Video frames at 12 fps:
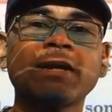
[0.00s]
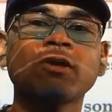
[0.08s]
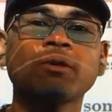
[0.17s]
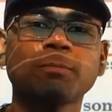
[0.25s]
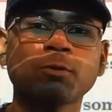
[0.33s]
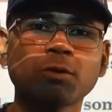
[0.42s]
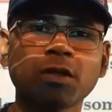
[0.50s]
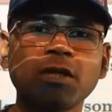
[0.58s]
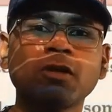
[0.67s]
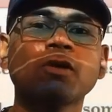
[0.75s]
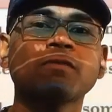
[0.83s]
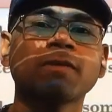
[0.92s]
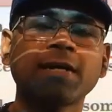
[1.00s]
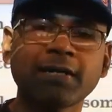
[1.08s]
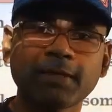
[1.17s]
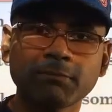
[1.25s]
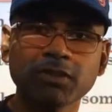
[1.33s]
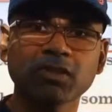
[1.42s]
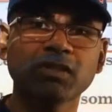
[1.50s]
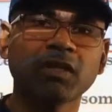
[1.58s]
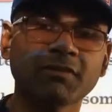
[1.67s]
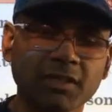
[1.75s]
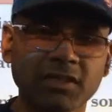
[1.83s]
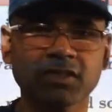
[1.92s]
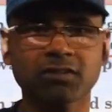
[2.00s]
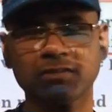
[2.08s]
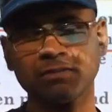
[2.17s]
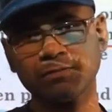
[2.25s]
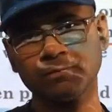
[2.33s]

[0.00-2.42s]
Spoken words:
or protein or vitamins in our kitchen.